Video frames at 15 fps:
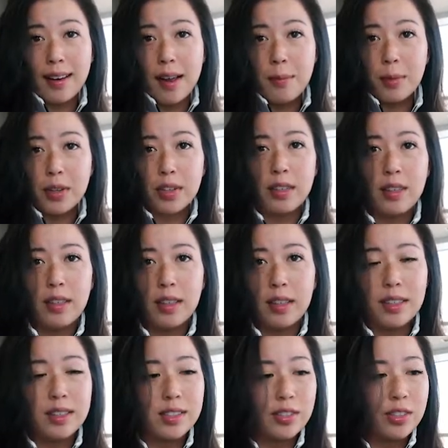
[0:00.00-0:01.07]
M curl.
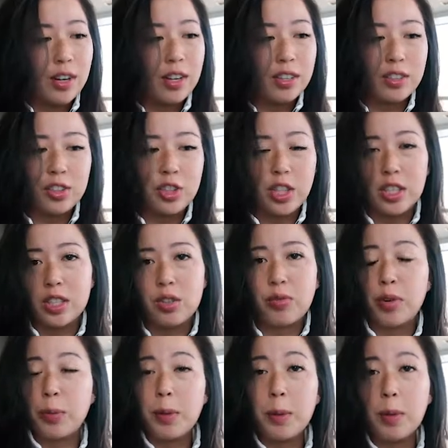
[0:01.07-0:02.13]
It's not just
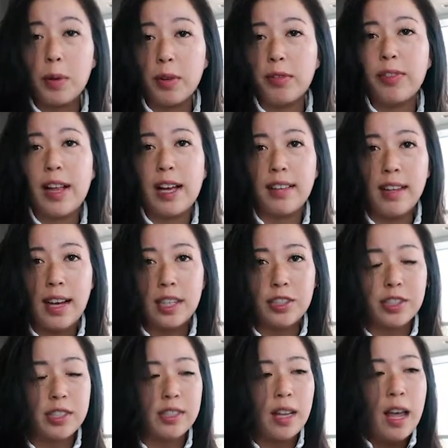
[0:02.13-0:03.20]
for people with flat
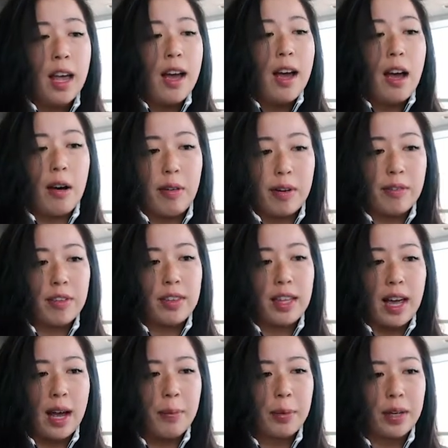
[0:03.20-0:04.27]
lashes. However, the
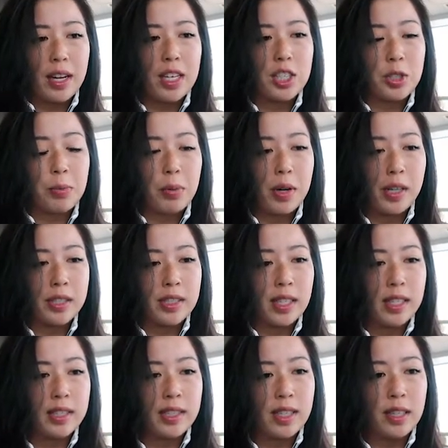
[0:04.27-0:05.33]
application
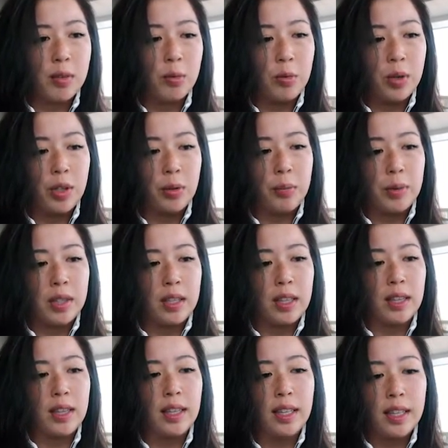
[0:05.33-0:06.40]
process will be a
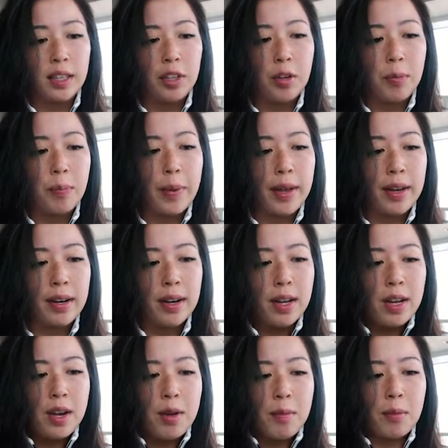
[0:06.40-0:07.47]
little bit
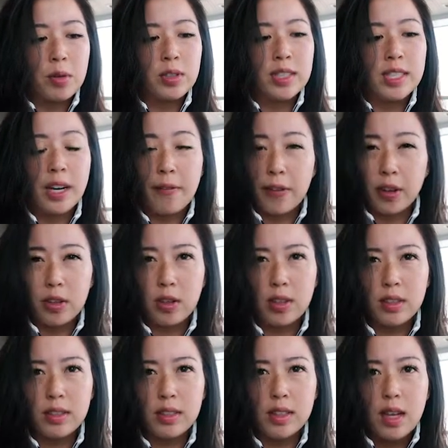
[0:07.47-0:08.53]
more
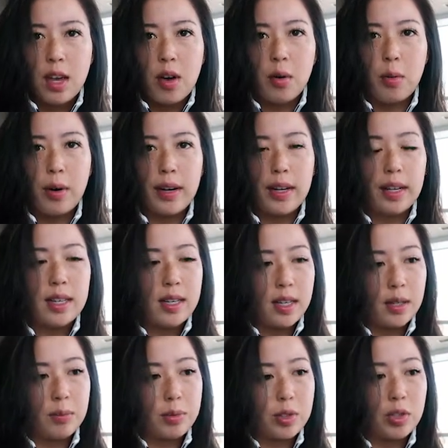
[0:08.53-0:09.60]
difficult when it
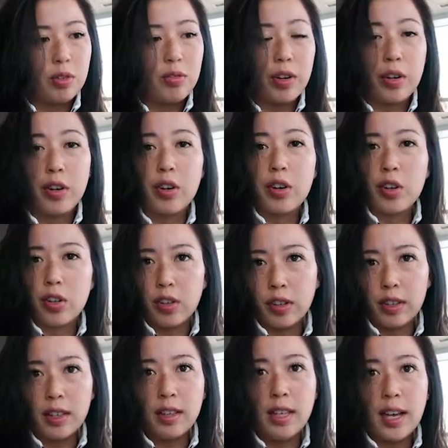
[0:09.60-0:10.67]
comes to very
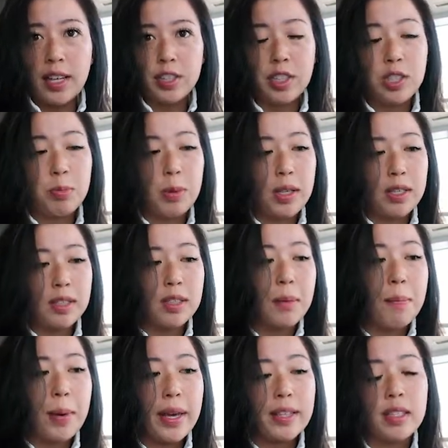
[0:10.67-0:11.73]
curly lashes because the
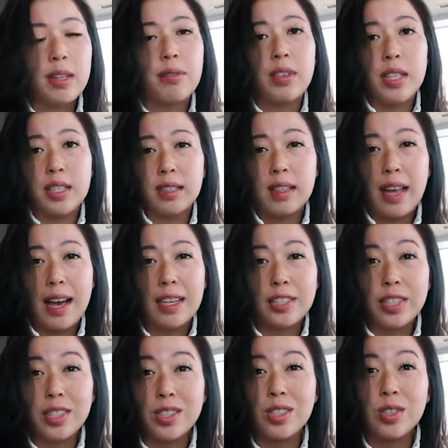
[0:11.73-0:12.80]
base of this lash
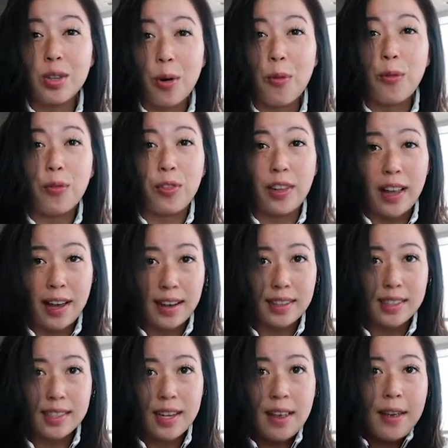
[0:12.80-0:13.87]
is so
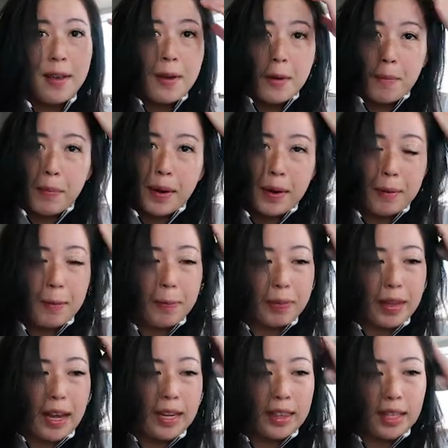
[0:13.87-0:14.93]
flat. But
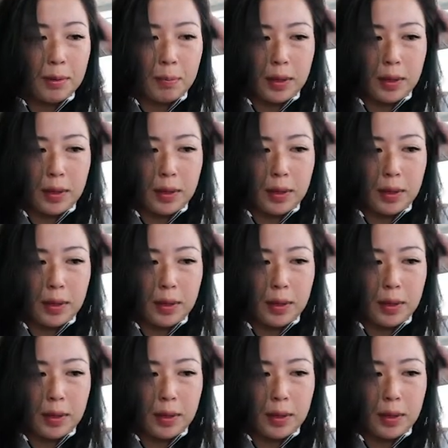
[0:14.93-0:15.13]
I think